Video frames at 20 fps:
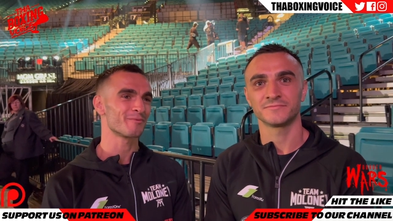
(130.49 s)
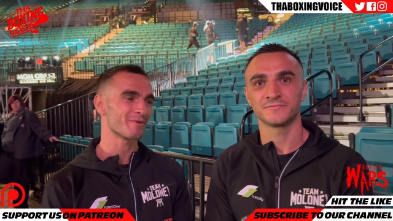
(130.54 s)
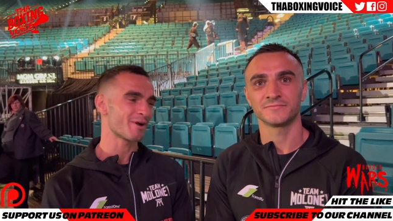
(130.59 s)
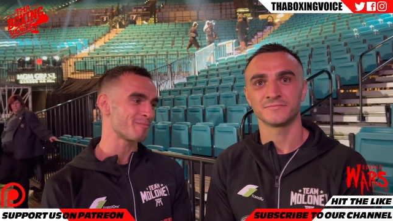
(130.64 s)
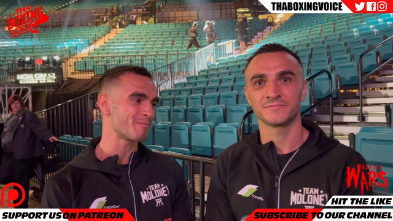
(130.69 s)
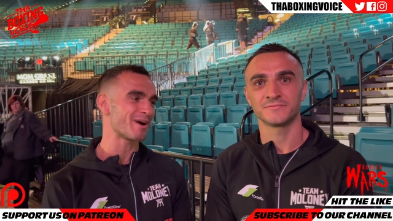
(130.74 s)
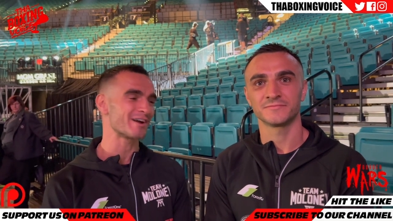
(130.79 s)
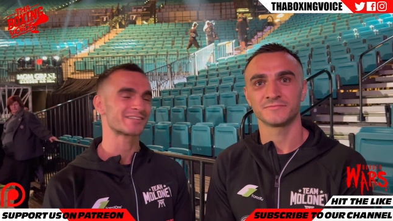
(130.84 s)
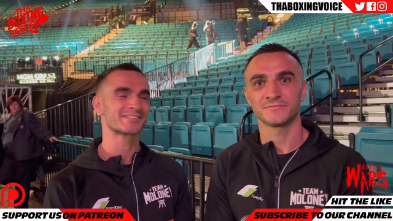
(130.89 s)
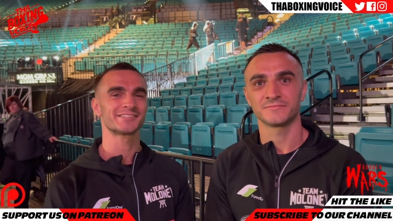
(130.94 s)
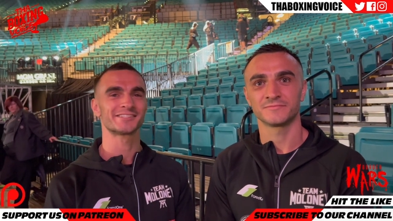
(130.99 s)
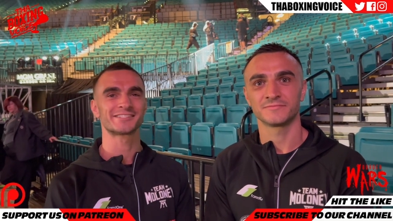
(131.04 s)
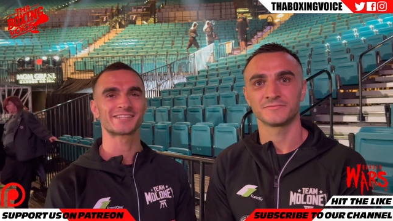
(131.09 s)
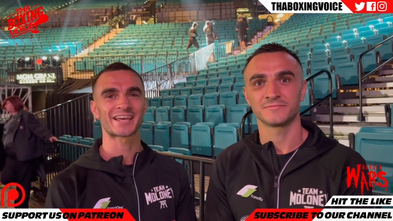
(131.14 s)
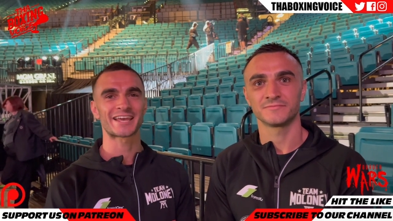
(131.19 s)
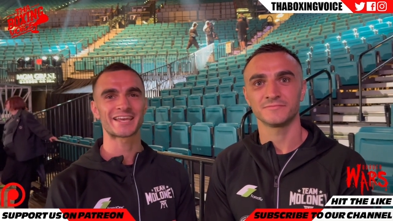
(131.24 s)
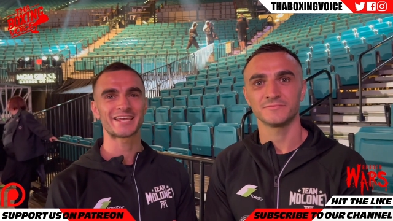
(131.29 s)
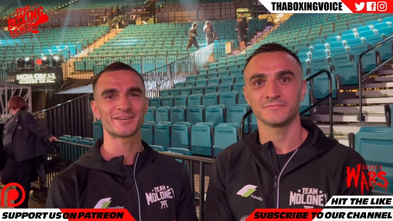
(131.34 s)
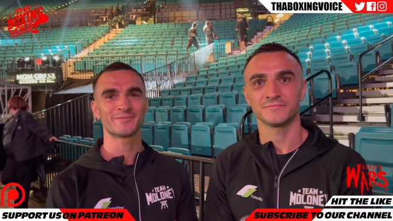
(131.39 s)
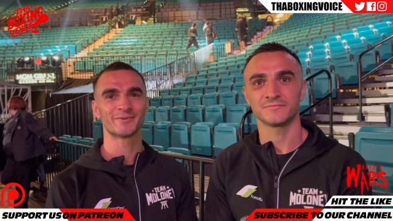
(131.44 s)
Speaker 1: amongst the
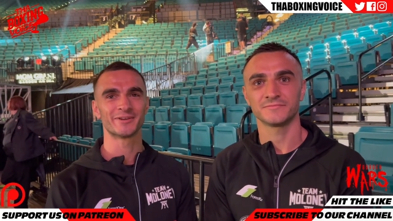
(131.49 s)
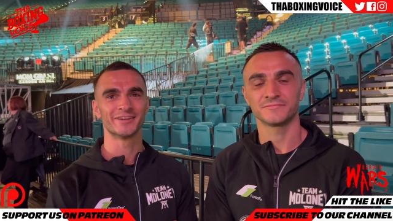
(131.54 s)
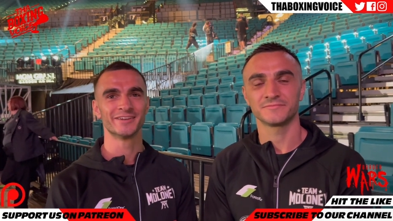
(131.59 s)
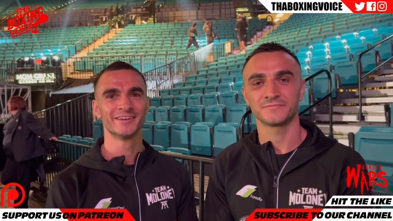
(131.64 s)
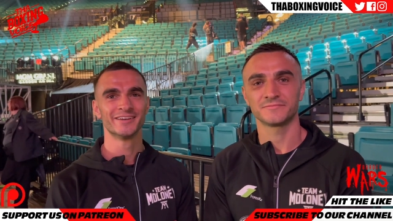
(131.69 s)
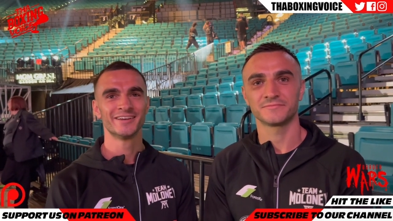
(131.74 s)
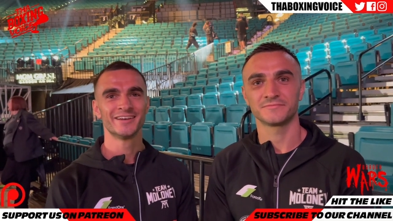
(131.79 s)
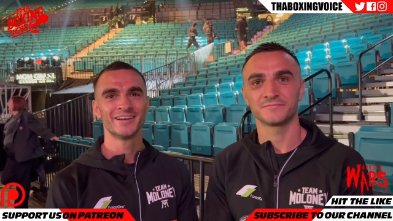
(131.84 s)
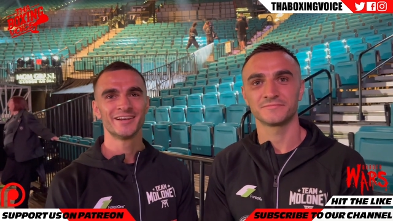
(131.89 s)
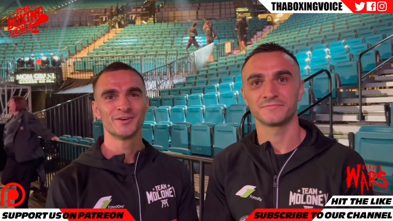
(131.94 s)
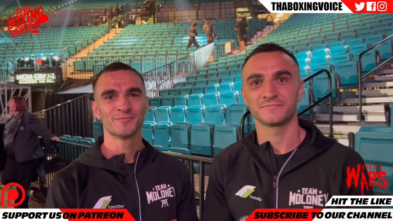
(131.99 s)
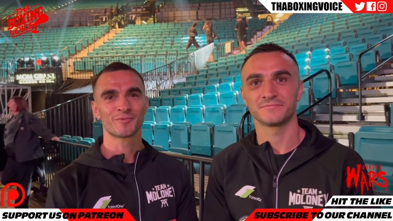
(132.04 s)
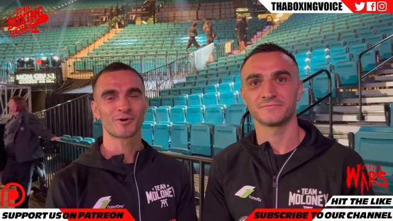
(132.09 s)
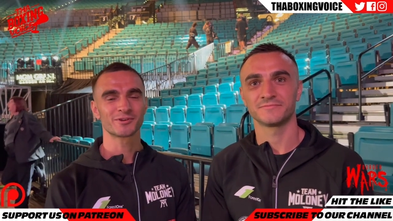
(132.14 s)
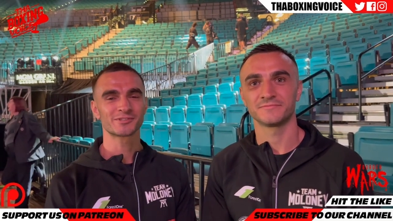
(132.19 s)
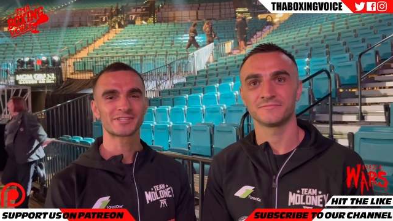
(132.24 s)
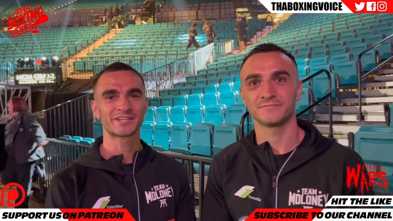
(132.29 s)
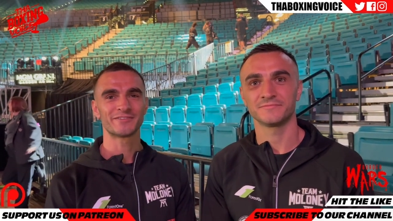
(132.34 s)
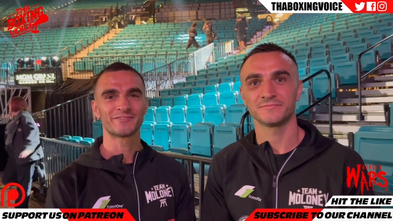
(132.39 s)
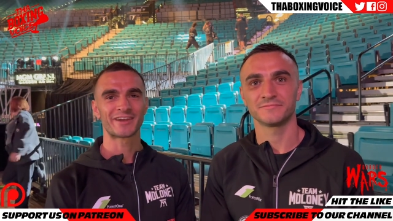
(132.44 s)
team, and
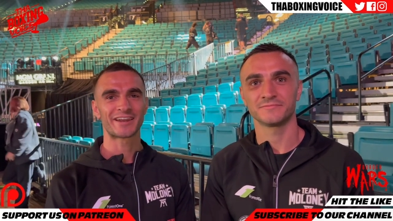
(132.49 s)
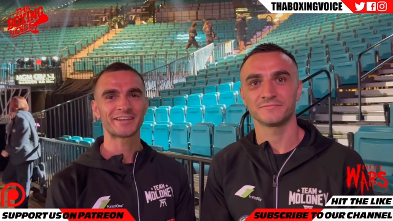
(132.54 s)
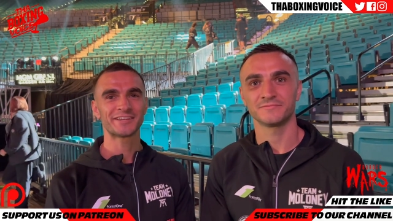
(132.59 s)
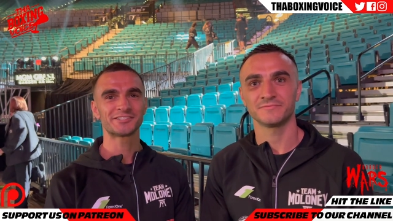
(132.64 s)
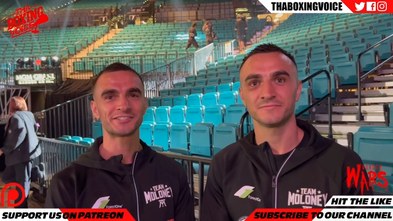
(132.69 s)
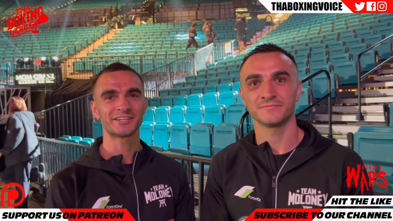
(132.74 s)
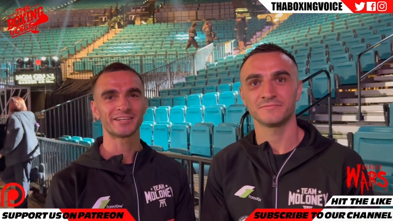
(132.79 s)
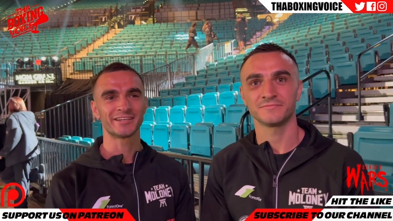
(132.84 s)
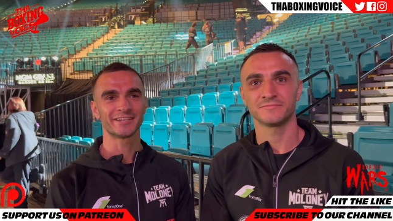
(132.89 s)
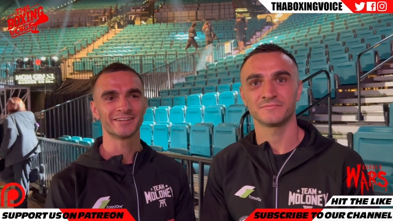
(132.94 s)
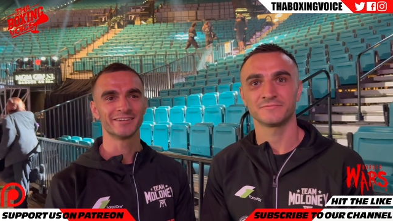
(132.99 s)
positive energy.